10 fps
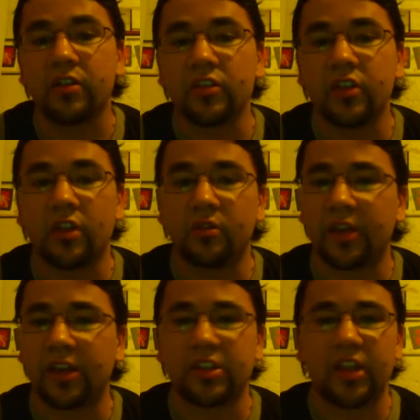So,
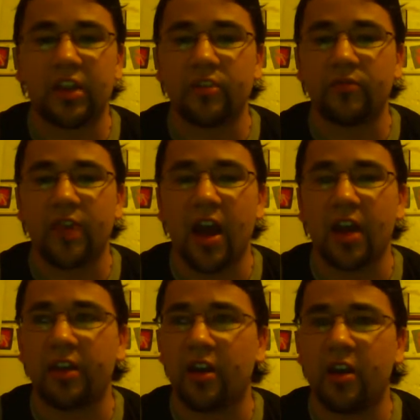like, say you've
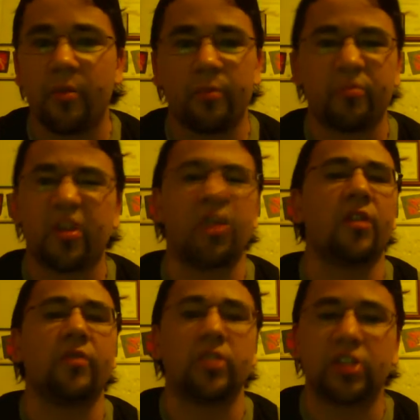got Bret
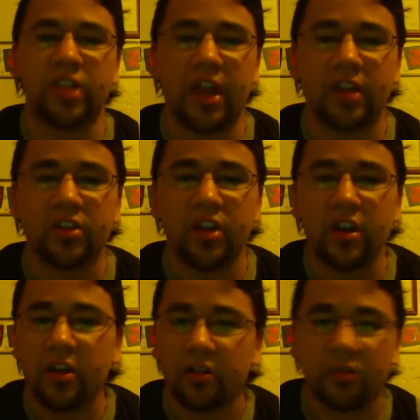Hart versus Edge.
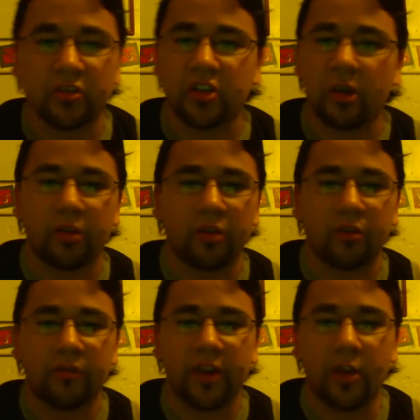They'll show a
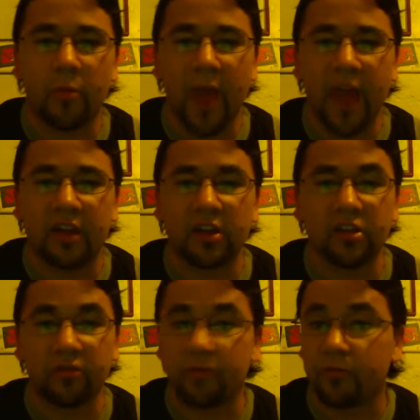little video
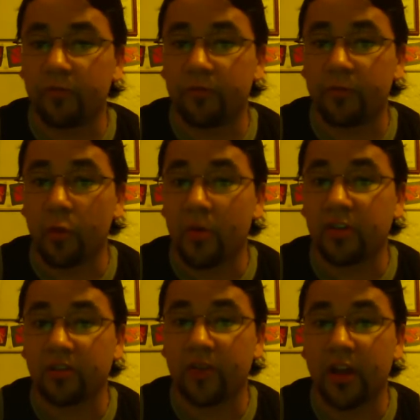package, full
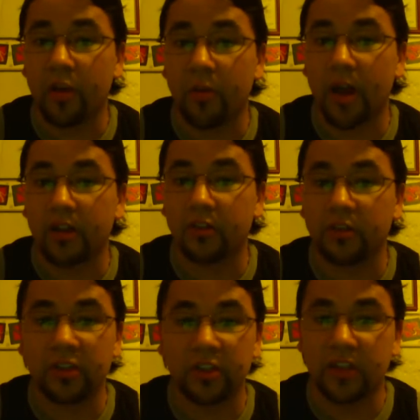motion video, mind you.
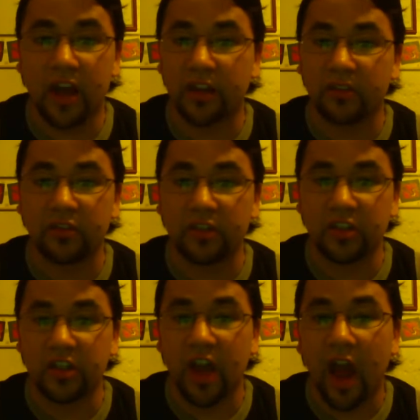This is not
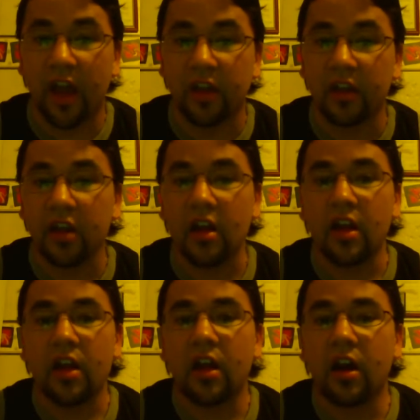CGI.
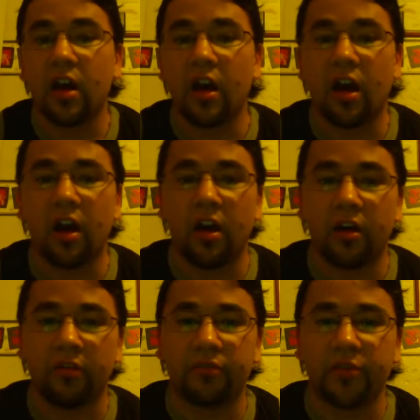
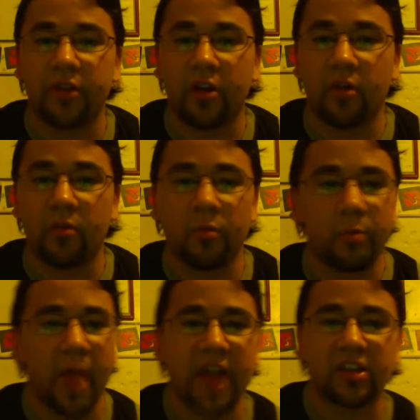Of,
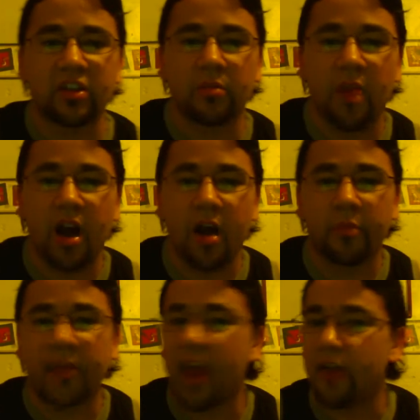matching them
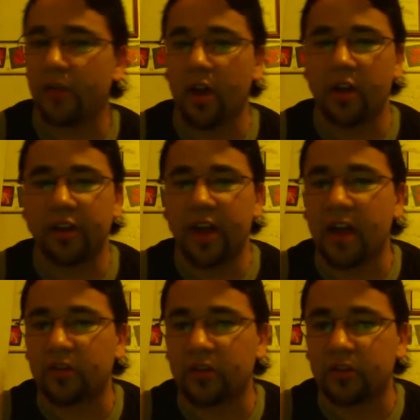up. They have an
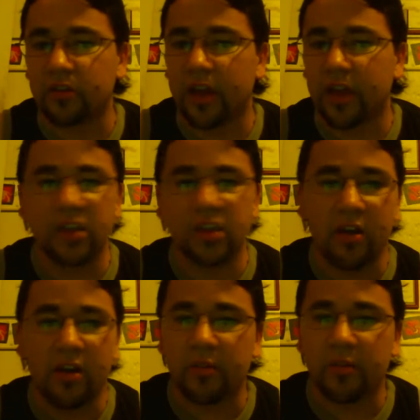announcer, like,
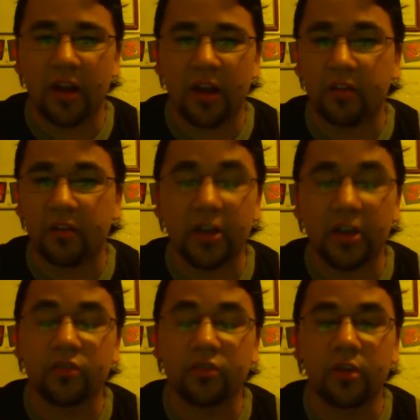talking about it and everything,
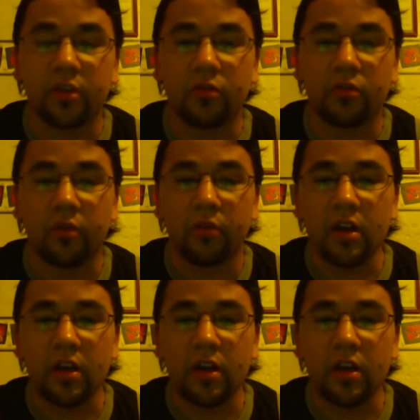and it's really cool.